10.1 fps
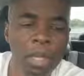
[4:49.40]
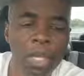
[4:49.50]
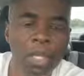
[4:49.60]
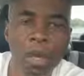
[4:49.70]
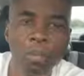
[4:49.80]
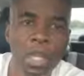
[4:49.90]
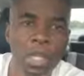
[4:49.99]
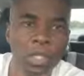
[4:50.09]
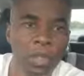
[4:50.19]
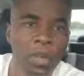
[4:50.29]
don't be
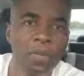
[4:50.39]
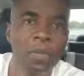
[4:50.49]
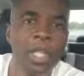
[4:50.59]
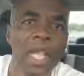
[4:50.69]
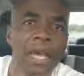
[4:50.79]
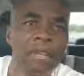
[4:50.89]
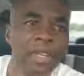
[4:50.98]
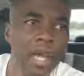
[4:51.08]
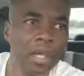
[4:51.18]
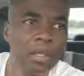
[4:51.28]
destroyed for the lack of
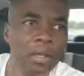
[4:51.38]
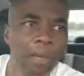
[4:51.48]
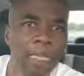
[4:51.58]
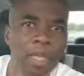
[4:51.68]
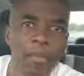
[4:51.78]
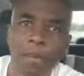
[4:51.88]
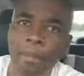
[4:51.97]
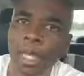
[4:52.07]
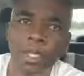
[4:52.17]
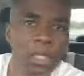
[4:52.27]
knowledge.
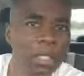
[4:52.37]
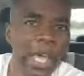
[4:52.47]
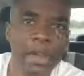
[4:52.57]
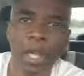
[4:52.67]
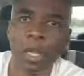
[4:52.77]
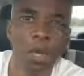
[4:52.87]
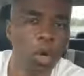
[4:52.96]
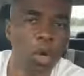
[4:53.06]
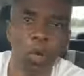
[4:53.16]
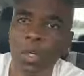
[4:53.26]
Information is out here.
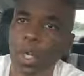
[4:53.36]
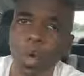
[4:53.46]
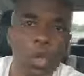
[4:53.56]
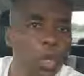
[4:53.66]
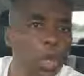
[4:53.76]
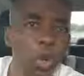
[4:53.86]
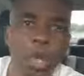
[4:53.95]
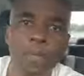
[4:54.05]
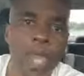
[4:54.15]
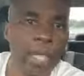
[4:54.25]
Google.
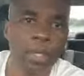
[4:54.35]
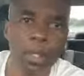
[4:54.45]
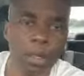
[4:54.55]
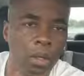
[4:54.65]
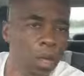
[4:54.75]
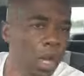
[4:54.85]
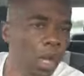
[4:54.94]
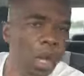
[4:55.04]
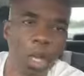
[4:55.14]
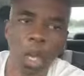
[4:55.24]
If you ask Google,
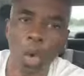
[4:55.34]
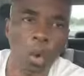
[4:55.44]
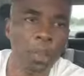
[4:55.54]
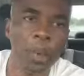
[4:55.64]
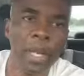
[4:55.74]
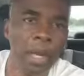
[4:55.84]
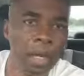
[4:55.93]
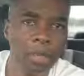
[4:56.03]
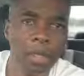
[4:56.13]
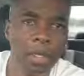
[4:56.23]
Google will pull it
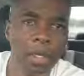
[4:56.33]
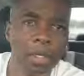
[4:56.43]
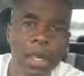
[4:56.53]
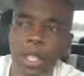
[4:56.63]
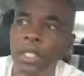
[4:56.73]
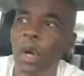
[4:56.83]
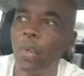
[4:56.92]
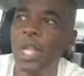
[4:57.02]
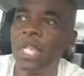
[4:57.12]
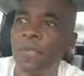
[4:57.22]
up. There is no
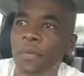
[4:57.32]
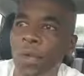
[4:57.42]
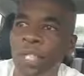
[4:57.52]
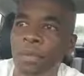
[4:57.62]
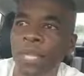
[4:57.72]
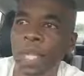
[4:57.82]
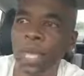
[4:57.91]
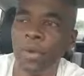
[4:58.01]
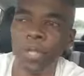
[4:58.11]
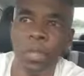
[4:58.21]
reason for us to be
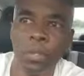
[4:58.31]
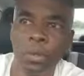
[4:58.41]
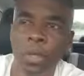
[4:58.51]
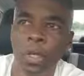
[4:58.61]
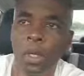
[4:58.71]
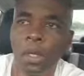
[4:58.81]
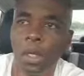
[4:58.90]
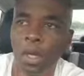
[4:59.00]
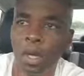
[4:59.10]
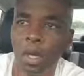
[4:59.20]
ignorant to
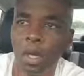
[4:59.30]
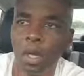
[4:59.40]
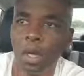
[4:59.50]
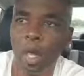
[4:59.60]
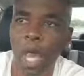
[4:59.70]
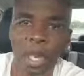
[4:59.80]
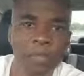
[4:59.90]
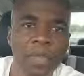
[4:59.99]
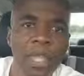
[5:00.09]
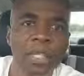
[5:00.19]
a lot
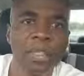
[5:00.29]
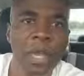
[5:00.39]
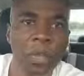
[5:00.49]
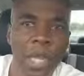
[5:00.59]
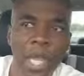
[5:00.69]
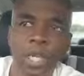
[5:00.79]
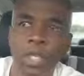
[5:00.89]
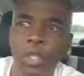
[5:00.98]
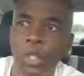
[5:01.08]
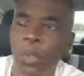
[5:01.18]
of things that we're
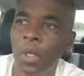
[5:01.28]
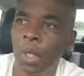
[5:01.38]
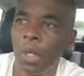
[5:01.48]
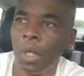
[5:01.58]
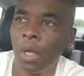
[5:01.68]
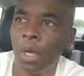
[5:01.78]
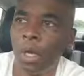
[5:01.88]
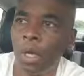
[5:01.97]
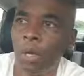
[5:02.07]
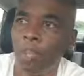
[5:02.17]
ignorant to
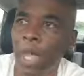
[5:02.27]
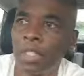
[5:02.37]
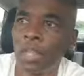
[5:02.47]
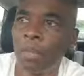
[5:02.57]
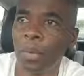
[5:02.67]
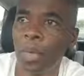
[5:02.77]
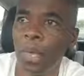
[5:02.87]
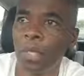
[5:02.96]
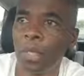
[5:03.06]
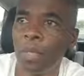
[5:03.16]
based up
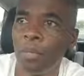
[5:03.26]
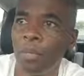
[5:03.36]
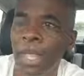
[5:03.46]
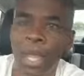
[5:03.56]
on being